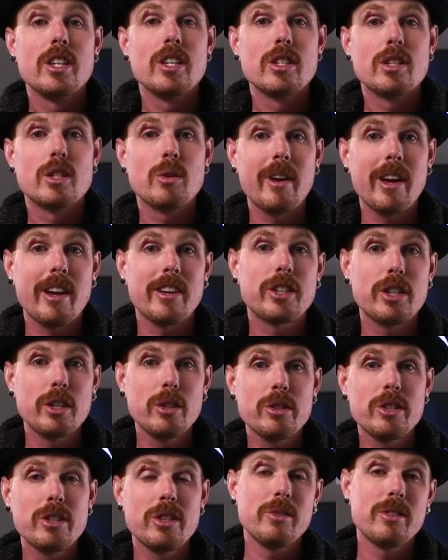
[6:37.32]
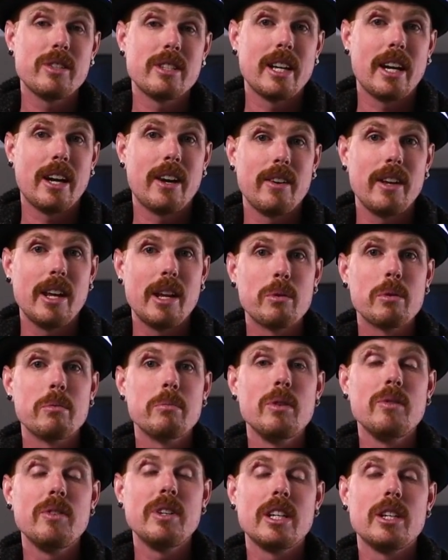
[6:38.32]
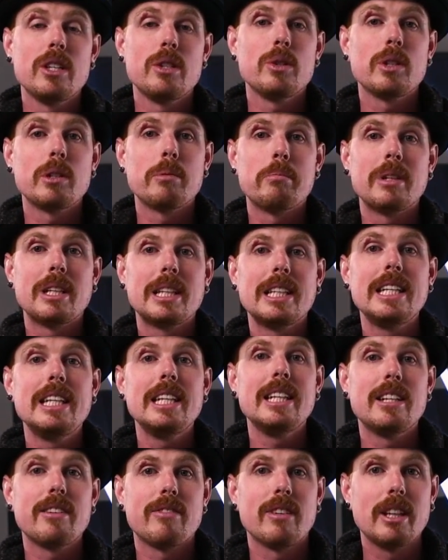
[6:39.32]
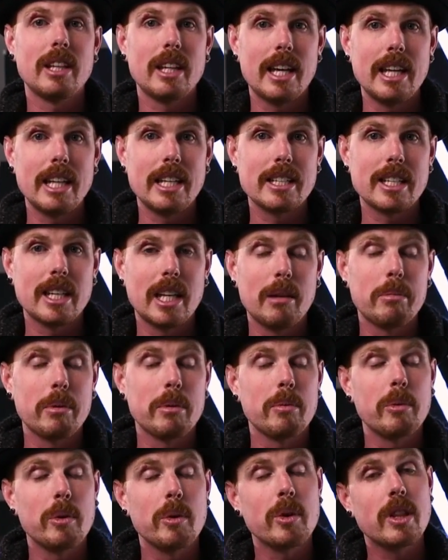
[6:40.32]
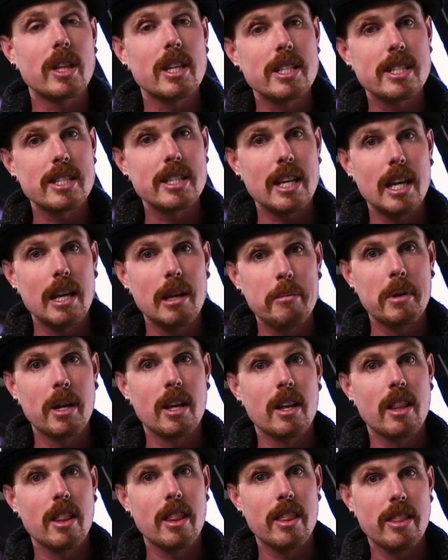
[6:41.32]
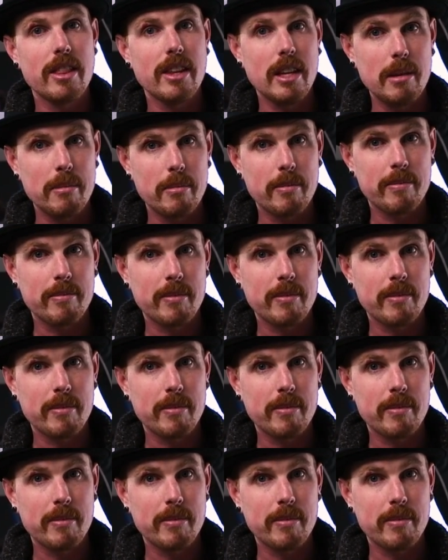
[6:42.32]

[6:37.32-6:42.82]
So we got two shoots down and we're moving into a completely different lighting setup with the same theme.